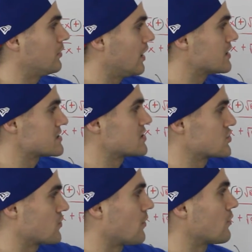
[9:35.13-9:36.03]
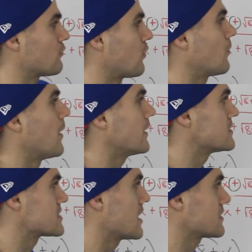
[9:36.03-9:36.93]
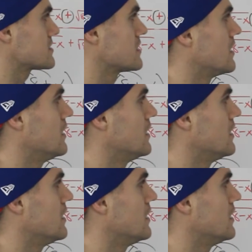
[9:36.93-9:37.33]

plus the square root of 4 minus x.